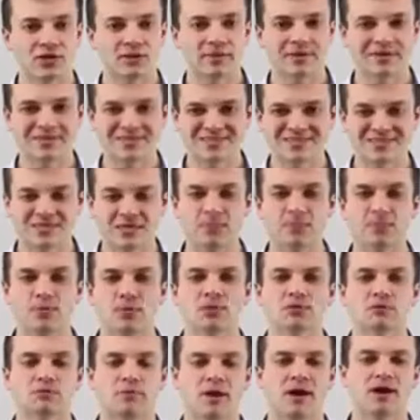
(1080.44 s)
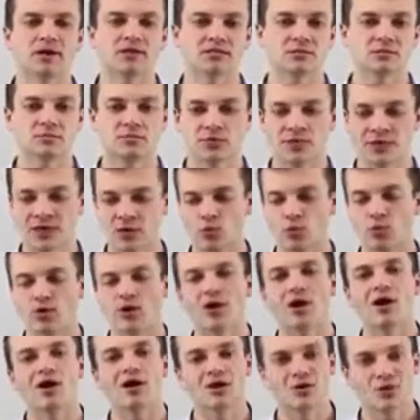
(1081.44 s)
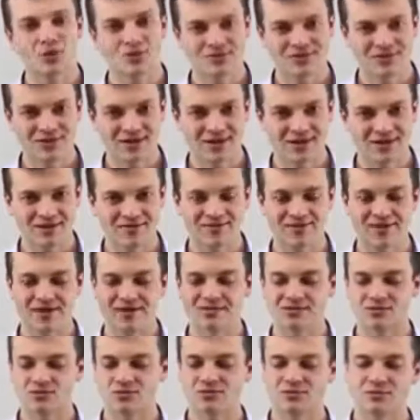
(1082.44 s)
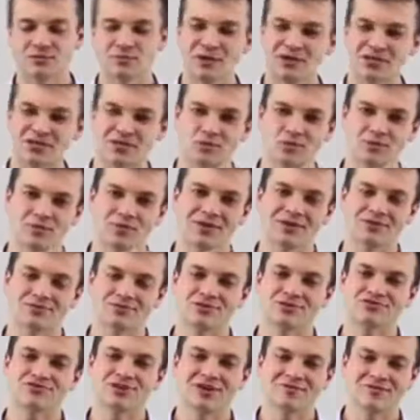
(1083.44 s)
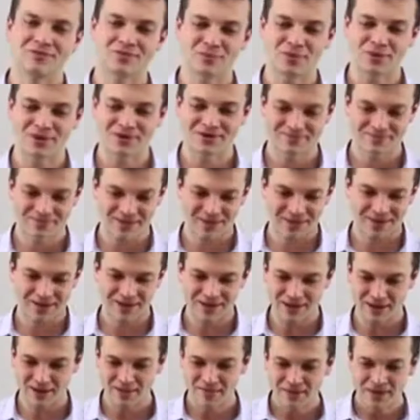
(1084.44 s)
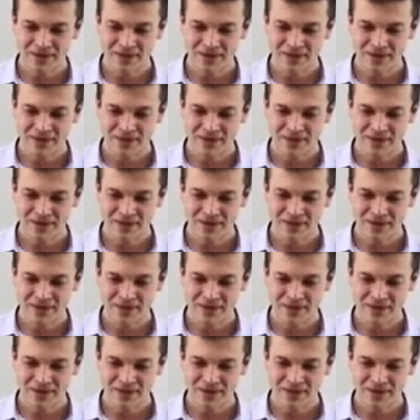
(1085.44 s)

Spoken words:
try to keep it as simple as possible. And we are going to get advanced, especially when we get to the traffic part. Okay,